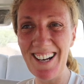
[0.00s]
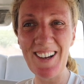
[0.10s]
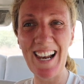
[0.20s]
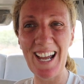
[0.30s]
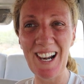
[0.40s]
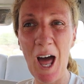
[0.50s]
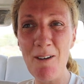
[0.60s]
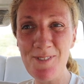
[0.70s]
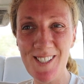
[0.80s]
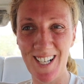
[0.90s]
so look like a
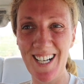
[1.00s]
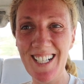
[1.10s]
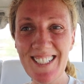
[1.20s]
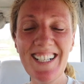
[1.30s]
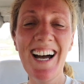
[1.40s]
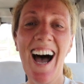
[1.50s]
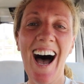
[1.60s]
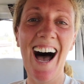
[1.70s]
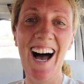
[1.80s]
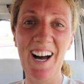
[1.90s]
lobster.
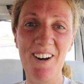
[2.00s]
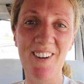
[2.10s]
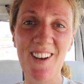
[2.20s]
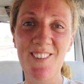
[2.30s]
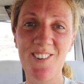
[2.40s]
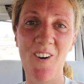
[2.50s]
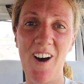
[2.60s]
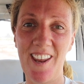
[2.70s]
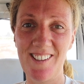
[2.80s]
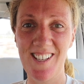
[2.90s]
Um, it is so
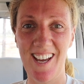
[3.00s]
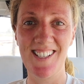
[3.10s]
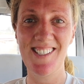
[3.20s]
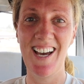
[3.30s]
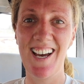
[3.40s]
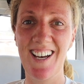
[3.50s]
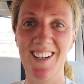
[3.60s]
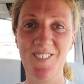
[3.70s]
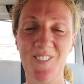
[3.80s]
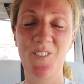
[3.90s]
hot outside.
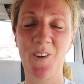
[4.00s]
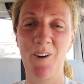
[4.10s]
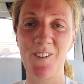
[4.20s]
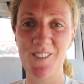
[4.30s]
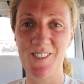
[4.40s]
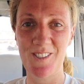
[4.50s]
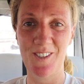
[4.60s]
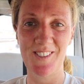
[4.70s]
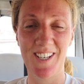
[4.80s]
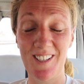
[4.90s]
Um, we are all just
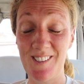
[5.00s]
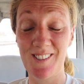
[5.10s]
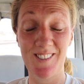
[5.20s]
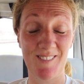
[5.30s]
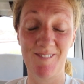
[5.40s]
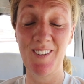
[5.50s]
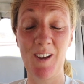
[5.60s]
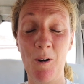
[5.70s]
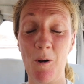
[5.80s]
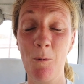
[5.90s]
disgusting. It's just
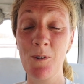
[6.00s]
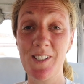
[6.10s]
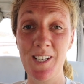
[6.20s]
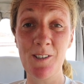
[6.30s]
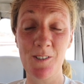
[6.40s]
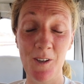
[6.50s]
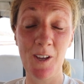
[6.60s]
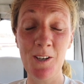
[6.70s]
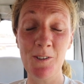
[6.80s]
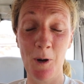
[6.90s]
almost indes
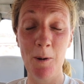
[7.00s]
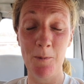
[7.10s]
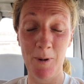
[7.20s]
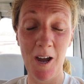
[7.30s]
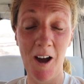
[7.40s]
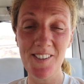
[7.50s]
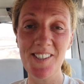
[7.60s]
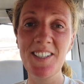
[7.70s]
indescribably hot.